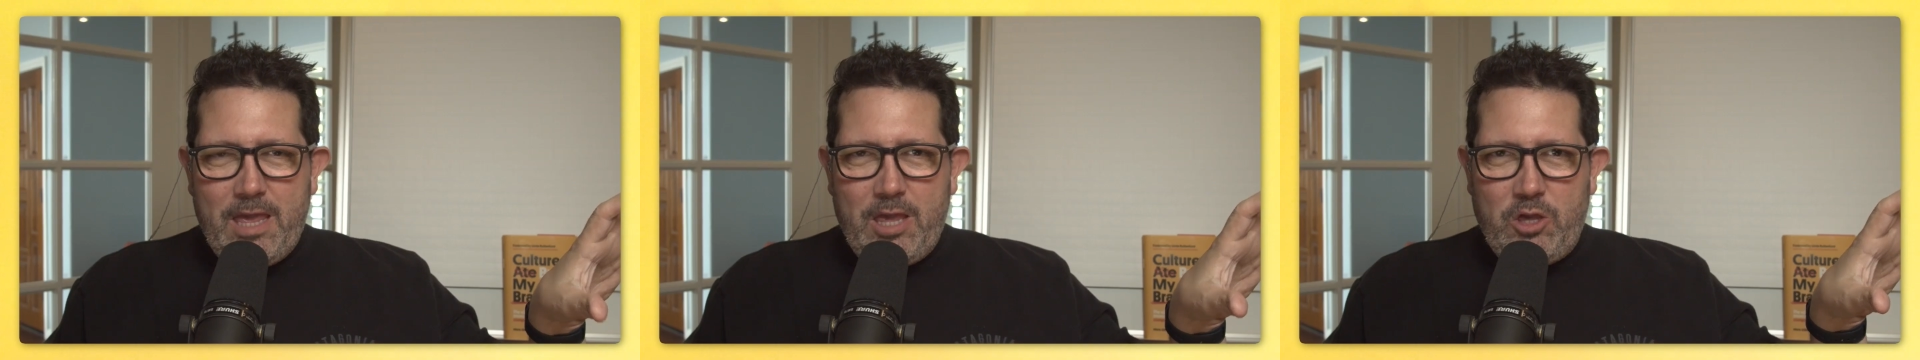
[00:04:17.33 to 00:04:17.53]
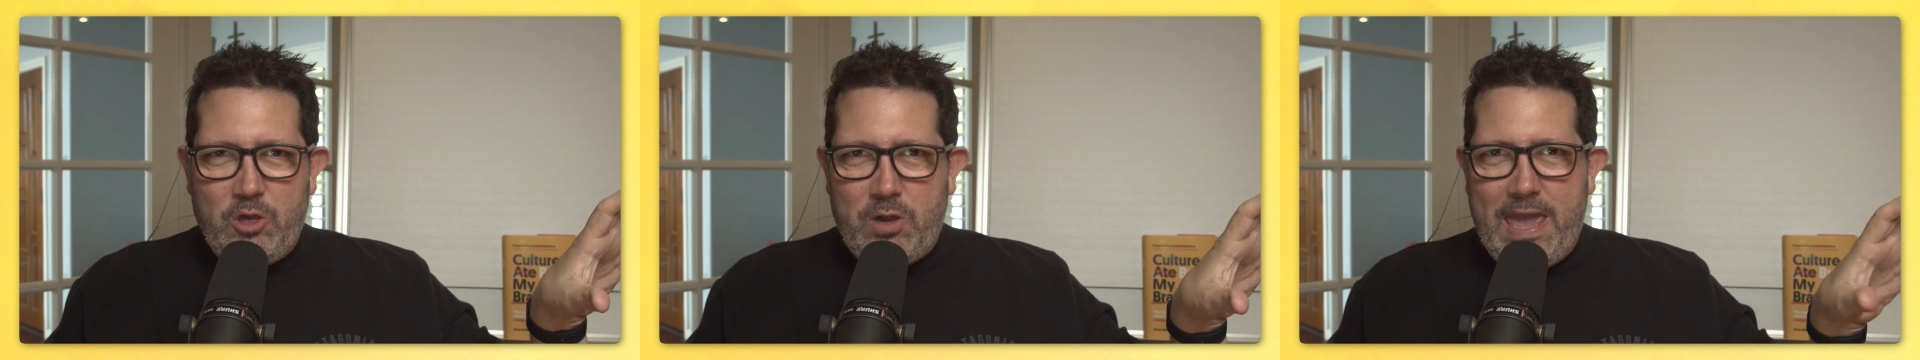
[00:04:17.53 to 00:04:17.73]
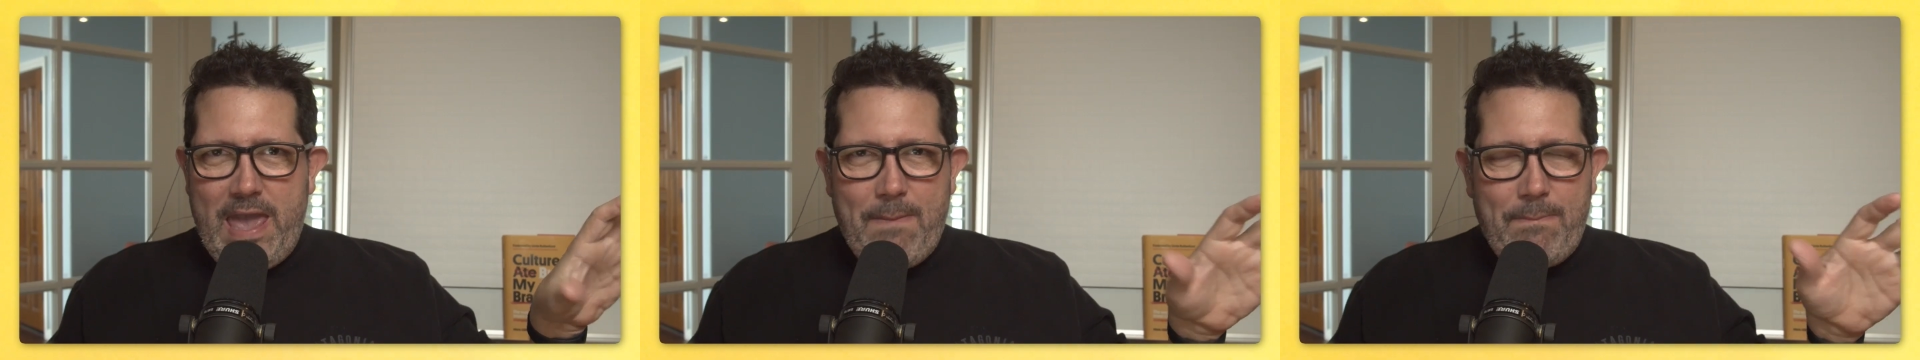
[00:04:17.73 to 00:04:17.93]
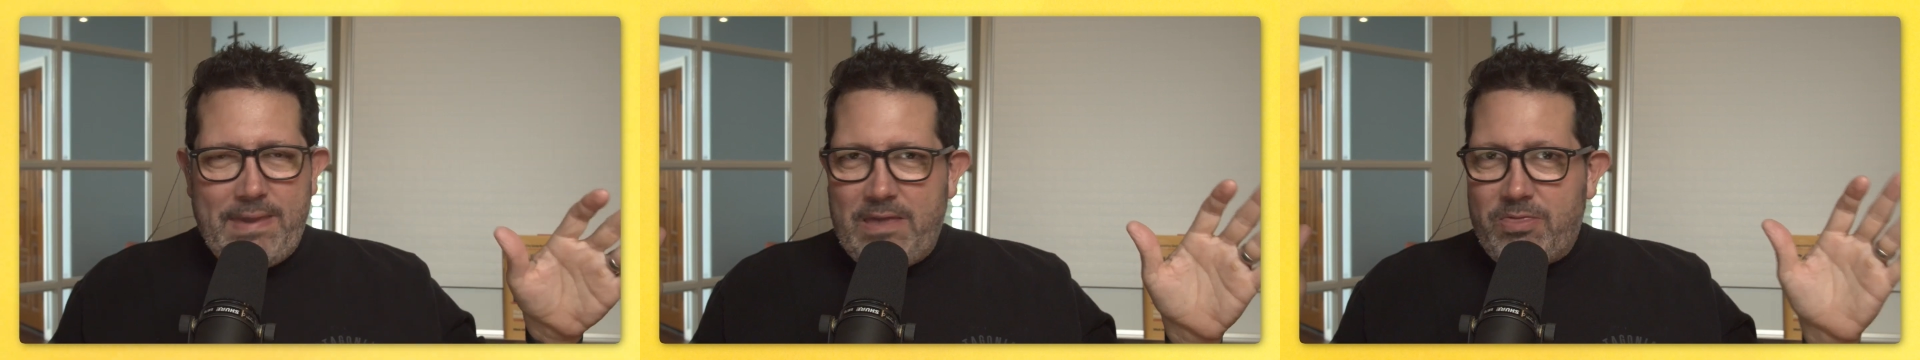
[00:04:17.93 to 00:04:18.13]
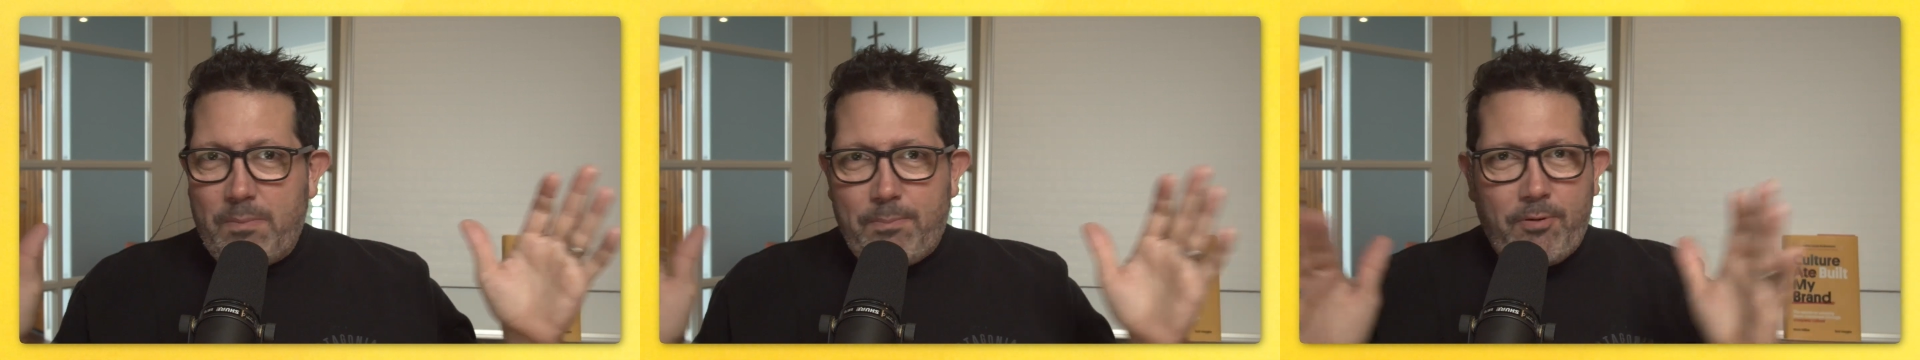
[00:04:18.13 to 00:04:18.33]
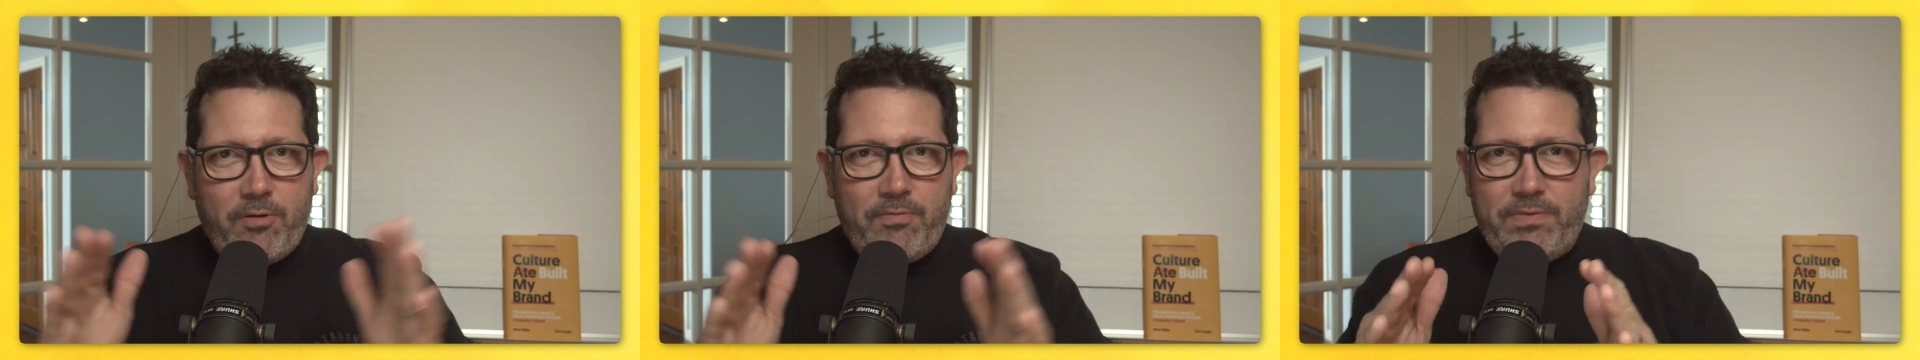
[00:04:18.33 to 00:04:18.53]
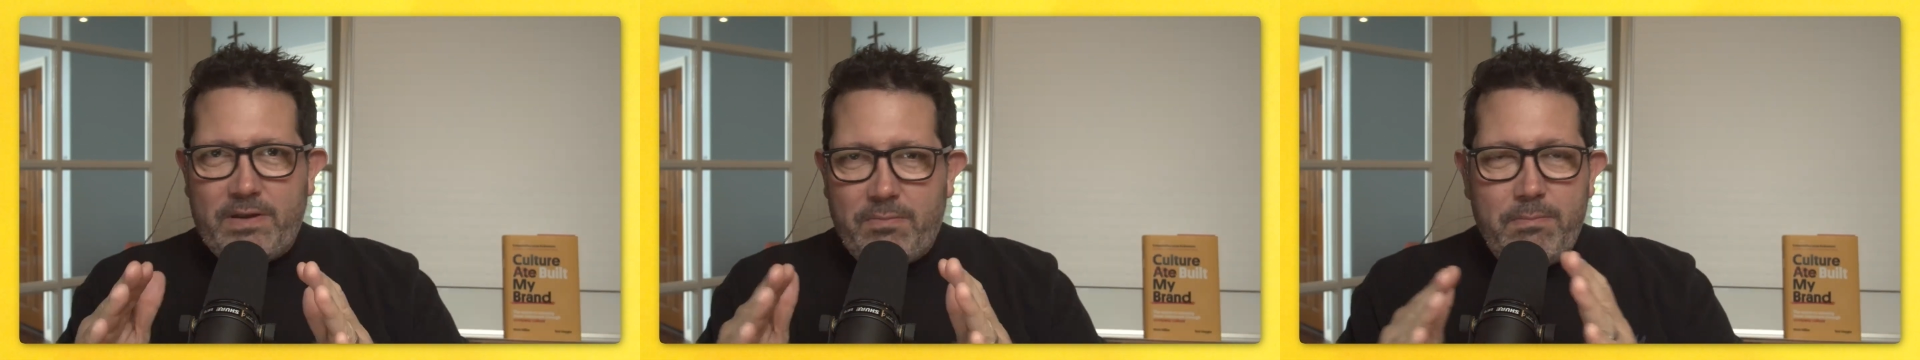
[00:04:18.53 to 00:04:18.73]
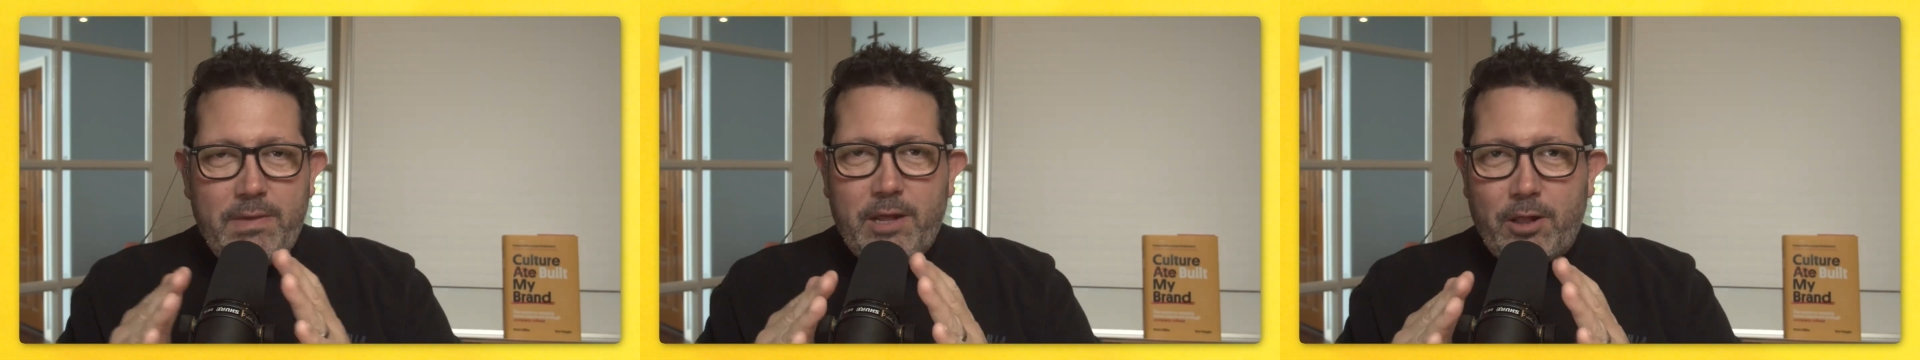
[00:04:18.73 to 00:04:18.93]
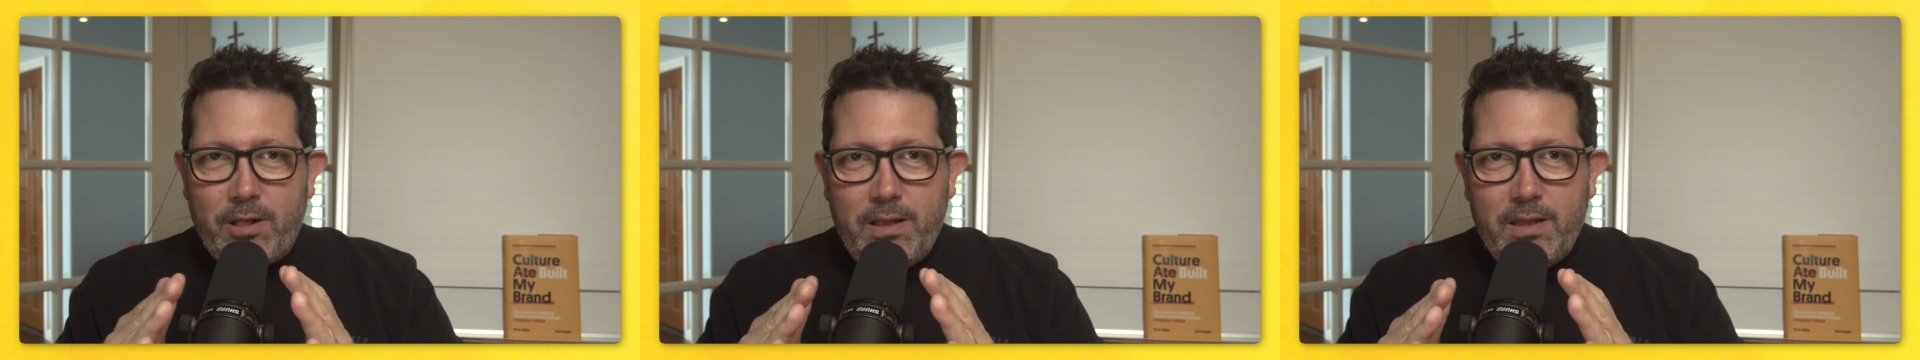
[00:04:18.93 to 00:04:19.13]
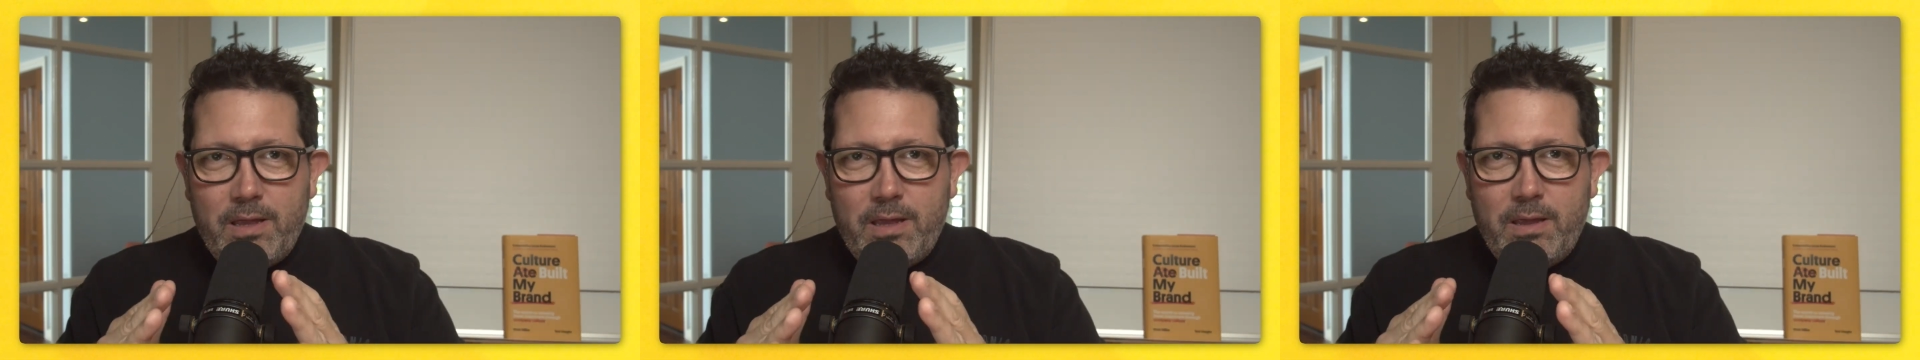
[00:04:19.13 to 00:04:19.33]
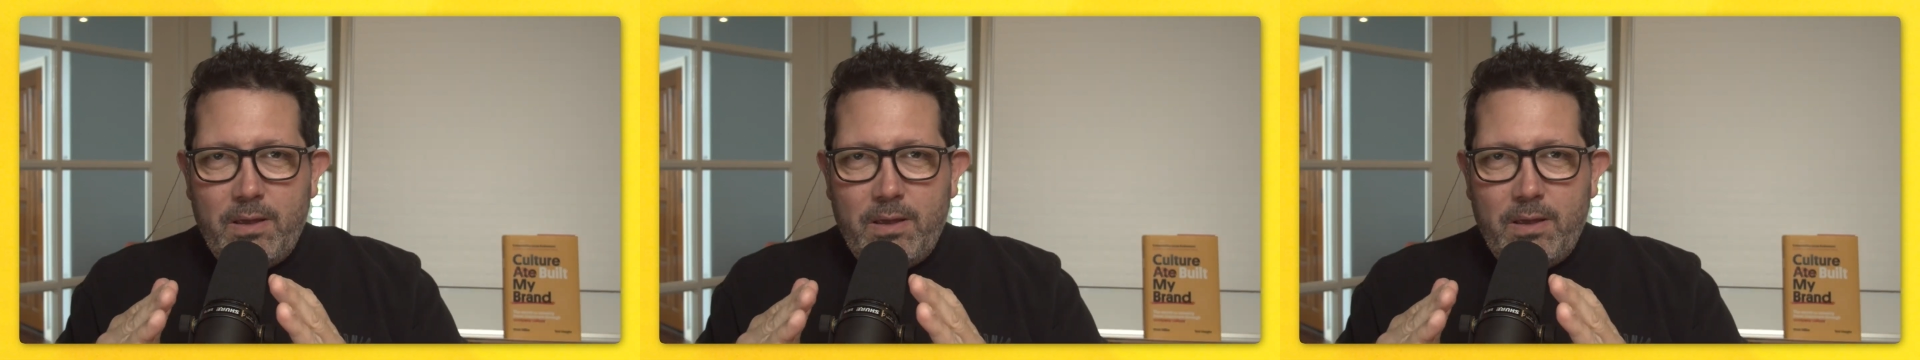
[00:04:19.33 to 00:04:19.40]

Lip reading: You can't be in the perfect middle.